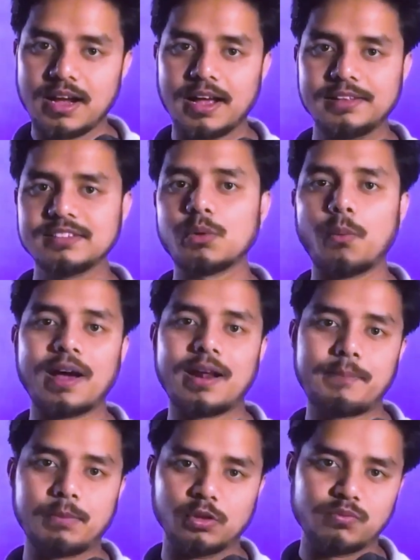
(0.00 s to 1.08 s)
This is where
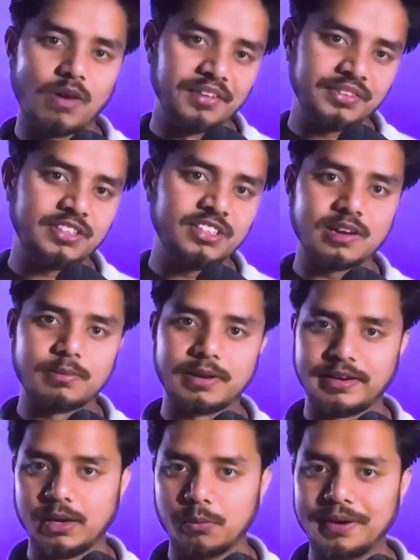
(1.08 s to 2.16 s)
people first discover you.